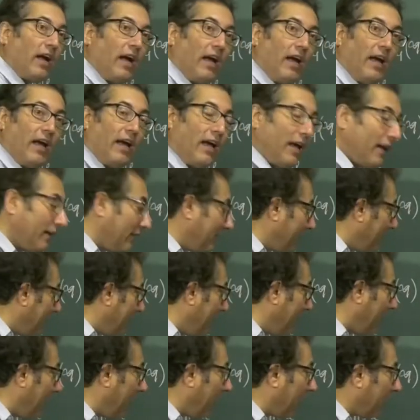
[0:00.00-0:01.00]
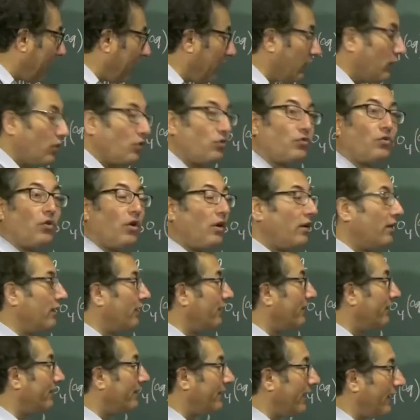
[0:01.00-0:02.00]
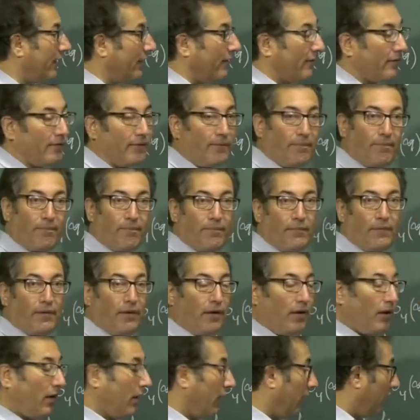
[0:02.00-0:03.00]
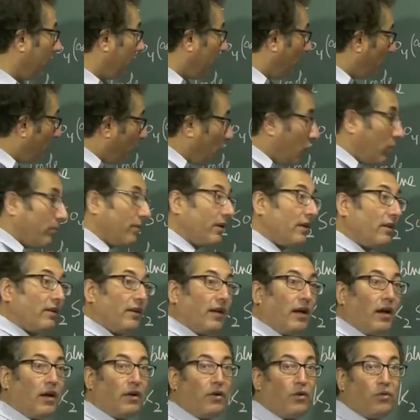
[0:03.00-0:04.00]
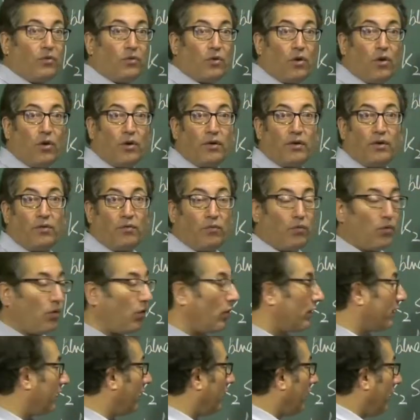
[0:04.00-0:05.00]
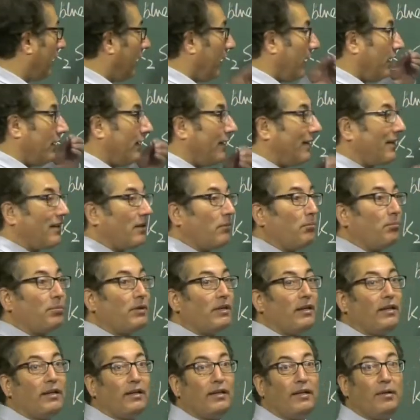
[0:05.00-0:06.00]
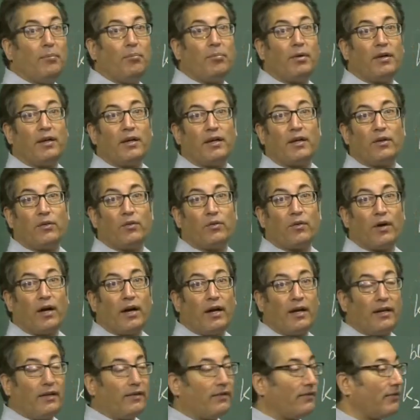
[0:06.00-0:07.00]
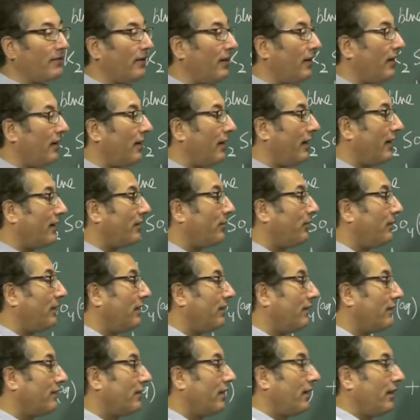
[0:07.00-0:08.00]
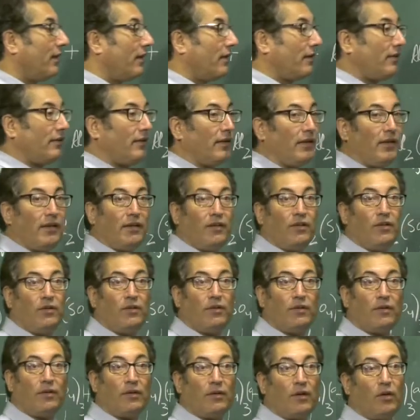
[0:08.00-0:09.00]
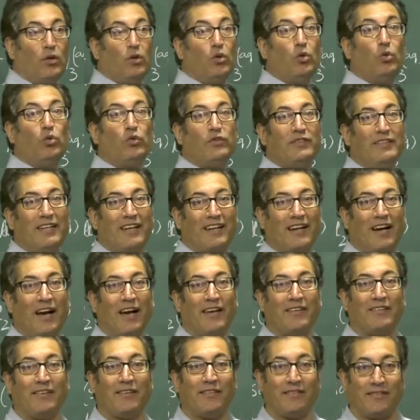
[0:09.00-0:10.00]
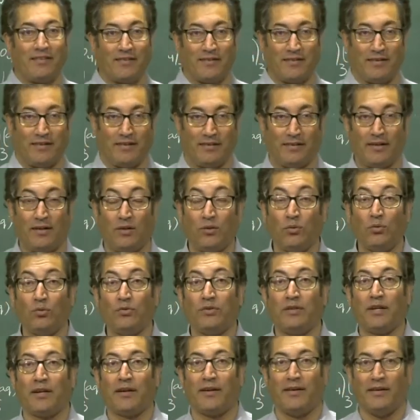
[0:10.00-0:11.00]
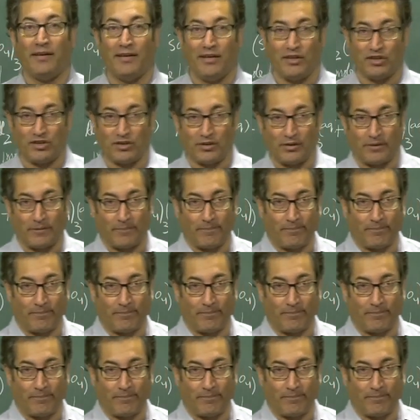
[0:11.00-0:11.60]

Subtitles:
as they are in the solid state. The moment they are dissolved in water, they completely break into ions. It means they lose their identity, they lose their nature.